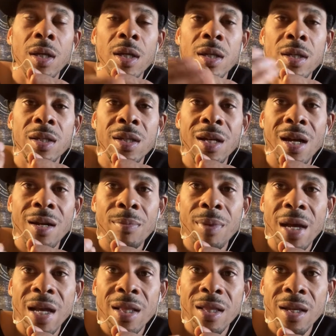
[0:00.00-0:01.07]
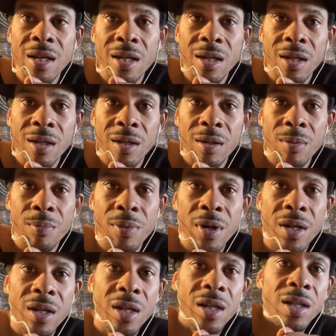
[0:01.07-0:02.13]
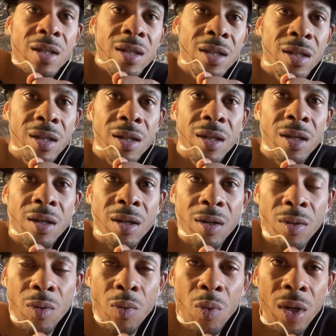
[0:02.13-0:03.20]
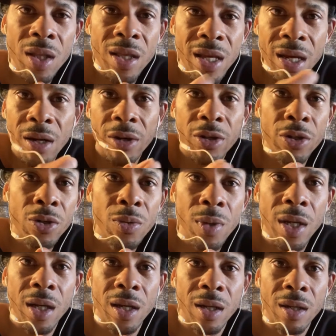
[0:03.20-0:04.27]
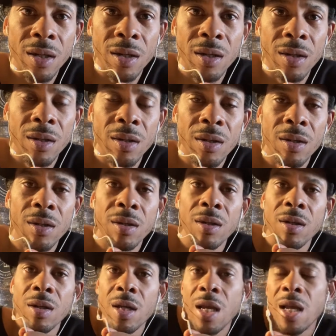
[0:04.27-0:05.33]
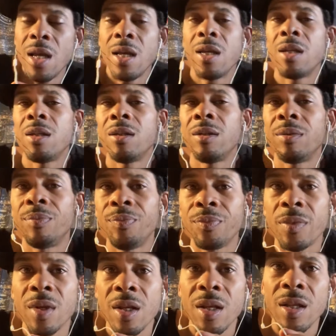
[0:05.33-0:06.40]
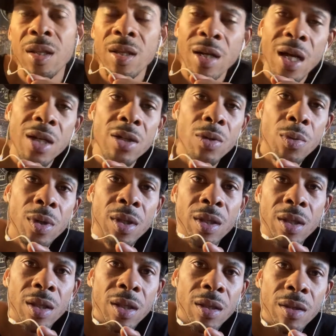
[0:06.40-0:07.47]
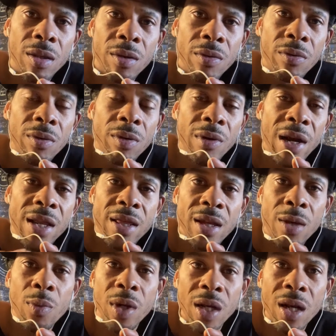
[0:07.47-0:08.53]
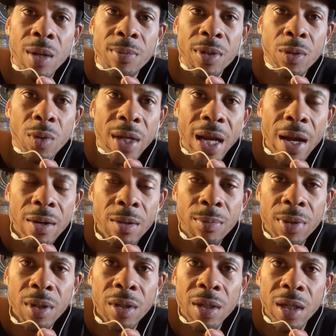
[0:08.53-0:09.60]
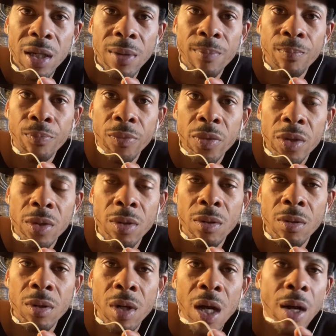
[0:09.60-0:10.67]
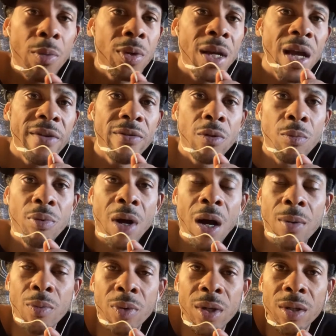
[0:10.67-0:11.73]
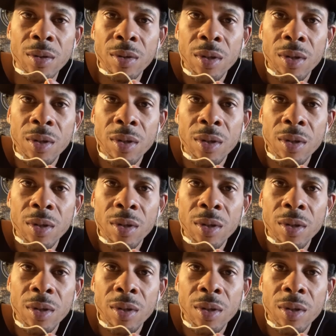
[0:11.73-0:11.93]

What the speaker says: it's not a bad thing, but it's what they are doing. And they're not doing the right thing when it comes to accountability. So I wouldn't have no problem with,